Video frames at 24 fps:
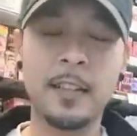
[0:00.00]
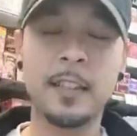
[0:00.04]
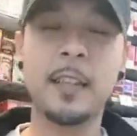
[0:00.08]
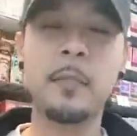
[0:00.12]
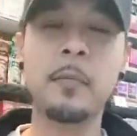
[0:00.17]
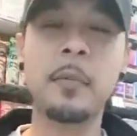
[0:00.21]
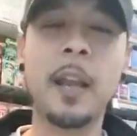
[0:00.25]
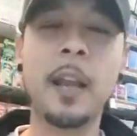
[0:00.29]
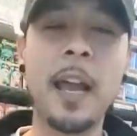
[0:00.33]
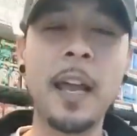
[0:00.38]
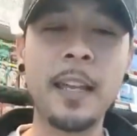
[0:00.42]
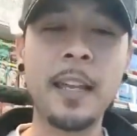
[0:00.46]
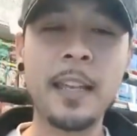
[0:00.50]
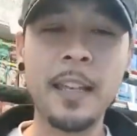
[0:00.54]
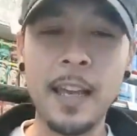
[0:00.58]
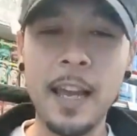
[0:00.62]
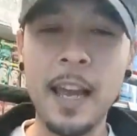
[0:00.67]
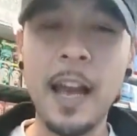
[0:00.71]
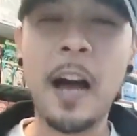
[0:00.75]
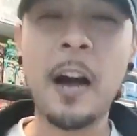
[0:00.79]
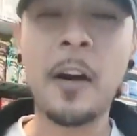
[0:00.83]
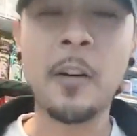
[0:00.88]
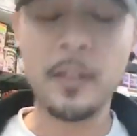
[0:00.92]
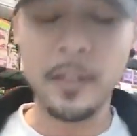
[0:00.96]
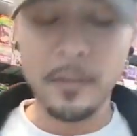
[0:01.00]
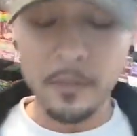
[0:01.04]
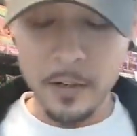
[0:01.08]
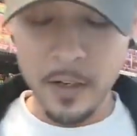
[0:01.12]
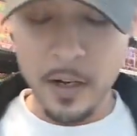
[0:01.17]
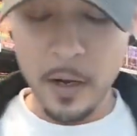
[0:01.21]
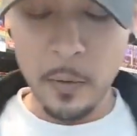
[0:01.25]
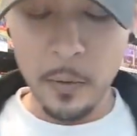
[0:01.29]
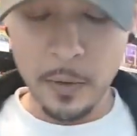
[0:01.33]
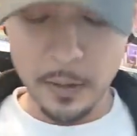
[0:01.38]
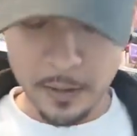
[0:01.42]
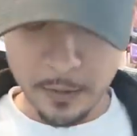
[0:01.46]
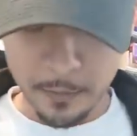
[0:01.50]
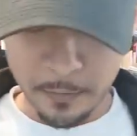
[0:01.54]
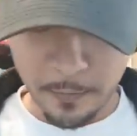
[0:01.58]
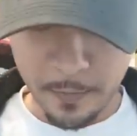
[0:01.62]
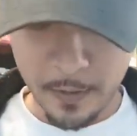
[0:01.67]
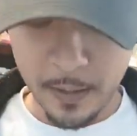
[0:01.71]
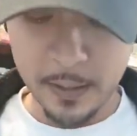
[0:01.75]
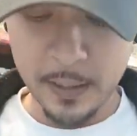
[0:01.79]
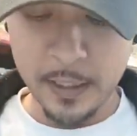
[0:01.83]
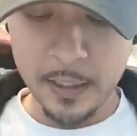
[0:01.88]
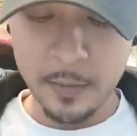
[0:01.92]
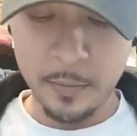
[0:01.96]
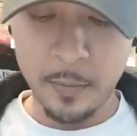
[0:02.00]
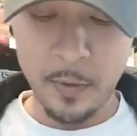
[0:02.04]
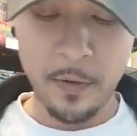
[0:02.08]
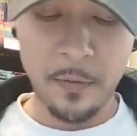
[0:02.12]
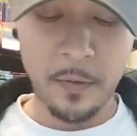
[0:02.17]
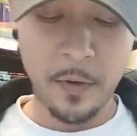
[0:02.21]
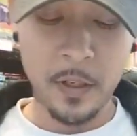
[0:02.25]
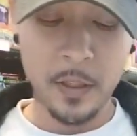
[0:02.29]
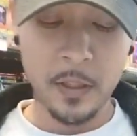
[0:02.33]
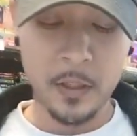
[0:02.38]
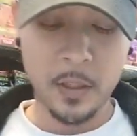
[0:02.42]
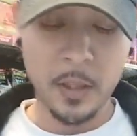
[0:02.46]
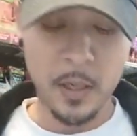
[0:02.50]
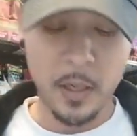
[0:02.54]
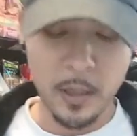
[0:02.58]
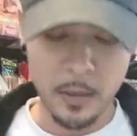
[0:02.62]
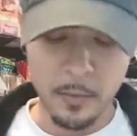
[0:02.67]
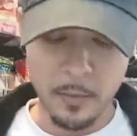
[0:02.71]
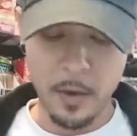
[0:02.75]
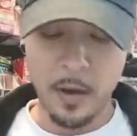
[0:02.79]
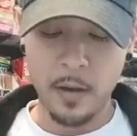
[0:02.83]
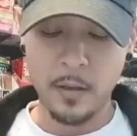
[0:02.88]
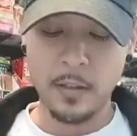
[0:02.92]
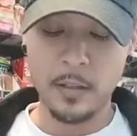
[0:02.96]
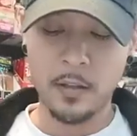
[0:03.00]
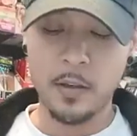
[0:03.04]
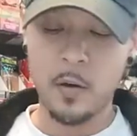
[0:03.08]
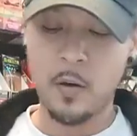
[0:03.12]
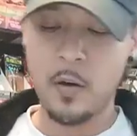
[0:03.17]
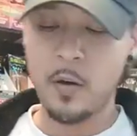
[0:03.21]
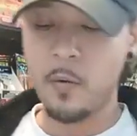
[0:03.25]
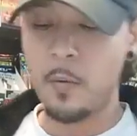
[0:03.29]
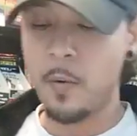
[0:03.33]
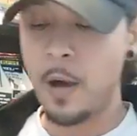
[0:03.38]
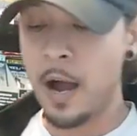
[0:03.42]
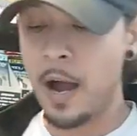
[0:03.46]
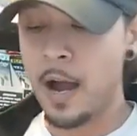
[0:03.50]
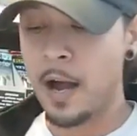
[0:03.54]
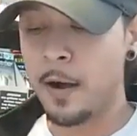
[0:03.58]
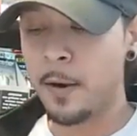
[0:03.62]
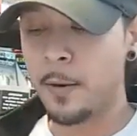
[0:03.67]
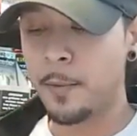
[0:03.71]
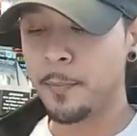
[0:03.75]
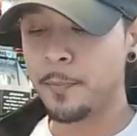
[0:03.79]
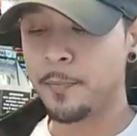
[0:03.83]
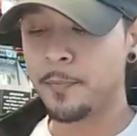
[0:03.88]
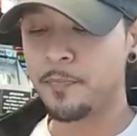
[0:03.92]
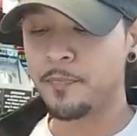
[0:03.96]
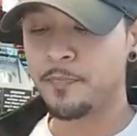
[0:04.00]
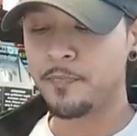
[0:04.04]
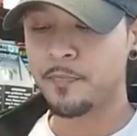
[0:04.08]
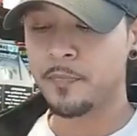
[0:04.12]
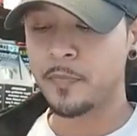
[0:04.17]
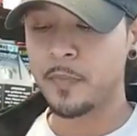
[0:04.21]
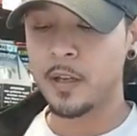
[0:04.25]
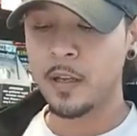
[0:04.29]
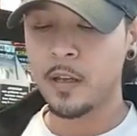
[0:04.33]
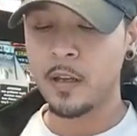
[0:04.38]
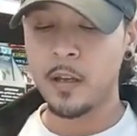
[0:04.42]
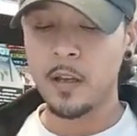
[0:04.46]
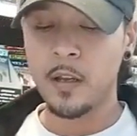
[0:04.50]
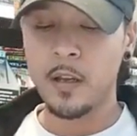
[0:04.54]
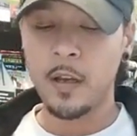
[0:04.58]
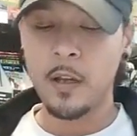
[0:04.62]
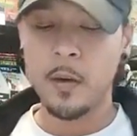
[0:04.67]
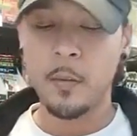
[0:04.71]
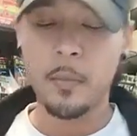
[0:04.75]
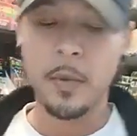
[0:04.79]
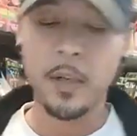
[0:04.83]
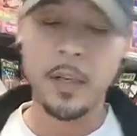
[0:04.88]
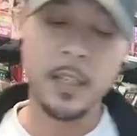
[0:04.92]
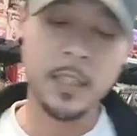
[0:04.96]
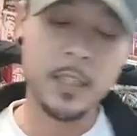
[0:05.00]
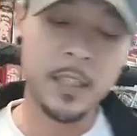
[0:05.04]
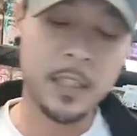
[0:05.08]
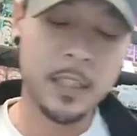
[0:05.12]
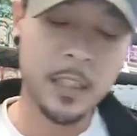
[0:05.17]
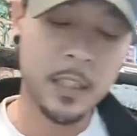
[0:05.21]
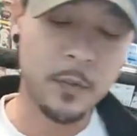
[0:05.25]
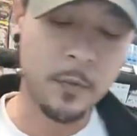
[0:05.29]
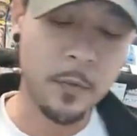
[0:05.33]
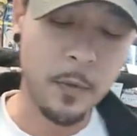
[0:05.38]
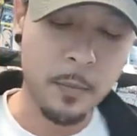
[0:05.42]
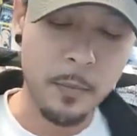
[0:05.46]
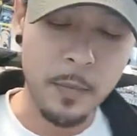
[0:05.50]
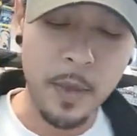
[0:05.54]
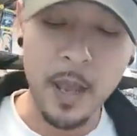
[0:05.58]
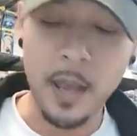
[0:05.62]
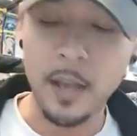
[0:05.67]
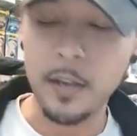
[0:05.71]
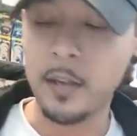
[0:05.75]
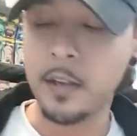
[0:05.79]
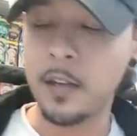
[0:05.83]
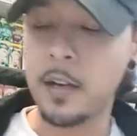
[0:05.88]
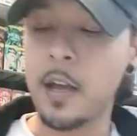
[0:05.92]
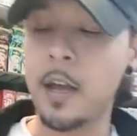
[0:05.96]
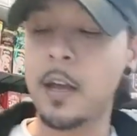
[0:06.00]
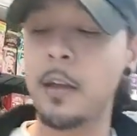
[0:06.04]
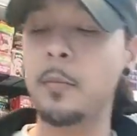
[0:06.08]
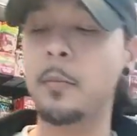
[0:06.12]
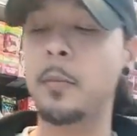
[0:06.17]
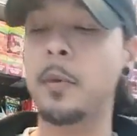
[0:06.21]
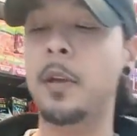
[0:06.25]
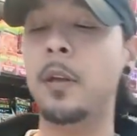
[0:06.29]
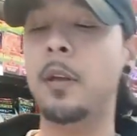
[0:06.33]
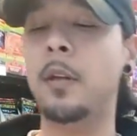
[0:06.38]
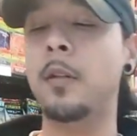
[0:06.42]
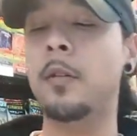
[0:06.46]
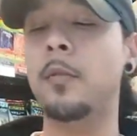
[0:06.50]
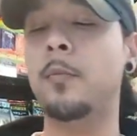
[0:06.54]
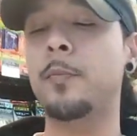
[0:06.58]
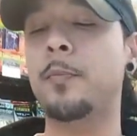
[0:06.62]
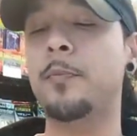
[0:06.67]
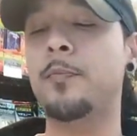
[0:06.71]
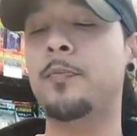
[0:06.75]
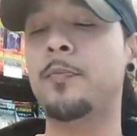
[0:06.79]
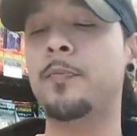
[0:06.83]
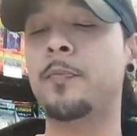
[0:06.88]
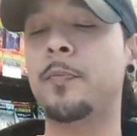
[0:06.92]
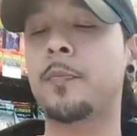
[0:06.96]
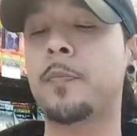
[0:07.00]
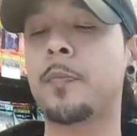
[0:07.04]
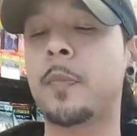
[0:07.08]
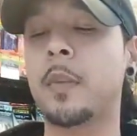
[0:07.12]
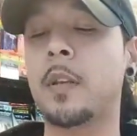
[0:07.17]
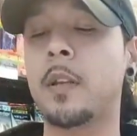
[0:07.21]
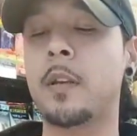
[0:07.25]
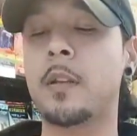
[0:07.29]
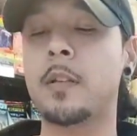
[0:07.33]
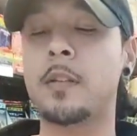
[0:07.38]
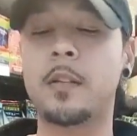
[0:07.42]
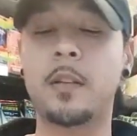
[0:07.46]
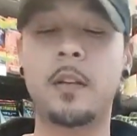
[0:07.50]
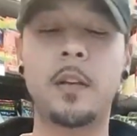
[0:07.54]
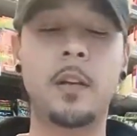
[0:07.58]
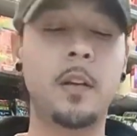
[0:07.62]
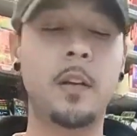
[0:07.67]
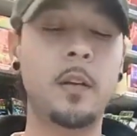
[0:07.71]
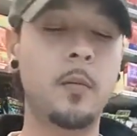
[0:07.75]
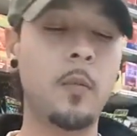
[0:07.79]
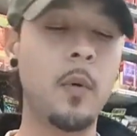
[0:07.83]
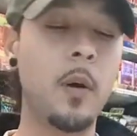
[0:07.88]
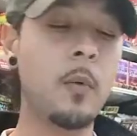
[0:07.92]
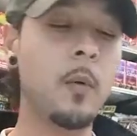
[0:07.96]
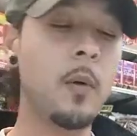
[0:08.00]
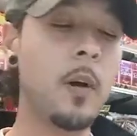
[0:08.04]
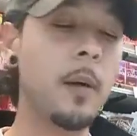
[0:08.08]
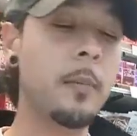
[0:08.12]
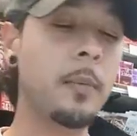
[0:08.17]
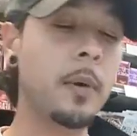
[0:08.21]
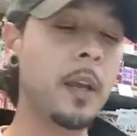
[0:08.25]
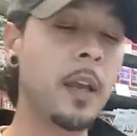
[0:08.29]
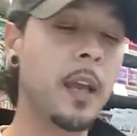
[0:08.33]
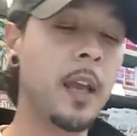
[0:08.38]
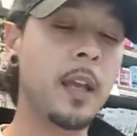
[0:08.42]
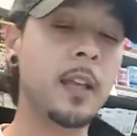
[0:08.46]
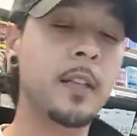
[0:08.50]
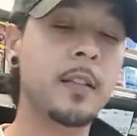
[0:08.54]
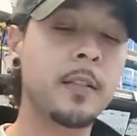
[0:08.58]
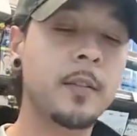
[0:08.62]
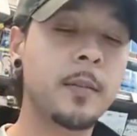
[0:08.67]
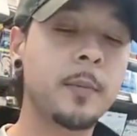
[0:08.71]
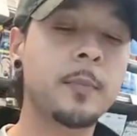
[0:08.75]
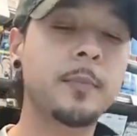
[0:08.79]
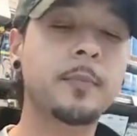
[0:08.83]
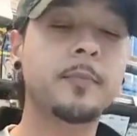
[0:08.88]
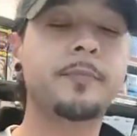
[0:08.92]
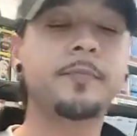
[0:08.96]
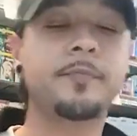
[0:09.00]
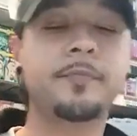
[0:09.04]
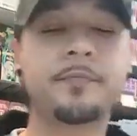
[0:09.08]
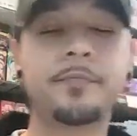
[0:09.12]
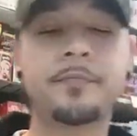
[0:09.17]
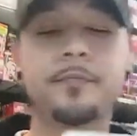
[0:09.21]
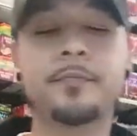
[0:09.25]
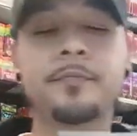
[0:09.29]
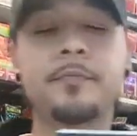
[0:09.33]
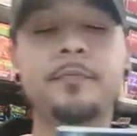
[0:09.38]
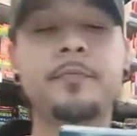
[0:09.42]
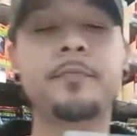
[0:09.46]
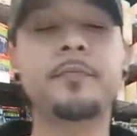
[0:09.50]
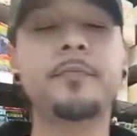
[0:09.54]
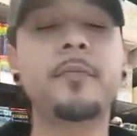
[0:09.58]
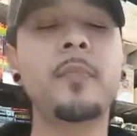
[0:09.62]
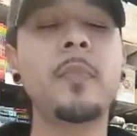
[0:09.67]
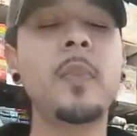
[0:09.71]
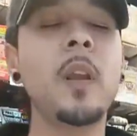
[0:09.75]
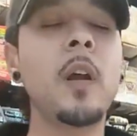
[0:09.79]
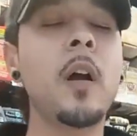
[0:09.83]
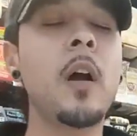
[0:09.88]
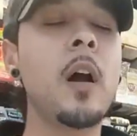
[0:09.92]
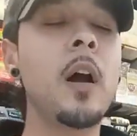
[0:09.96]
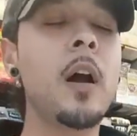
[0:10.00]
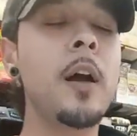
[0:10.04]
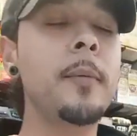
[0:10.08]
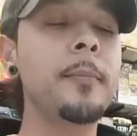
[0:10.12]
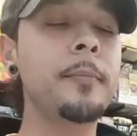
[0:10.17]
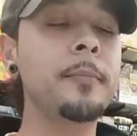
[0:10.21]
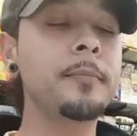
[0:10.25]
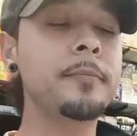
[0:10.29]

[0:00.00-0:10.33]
They be like, yeah, I don't even know what the fuck this motherfucker talking about. He going wild. But this is just for men, you know what I mean? Let's see what we're up against. Alright.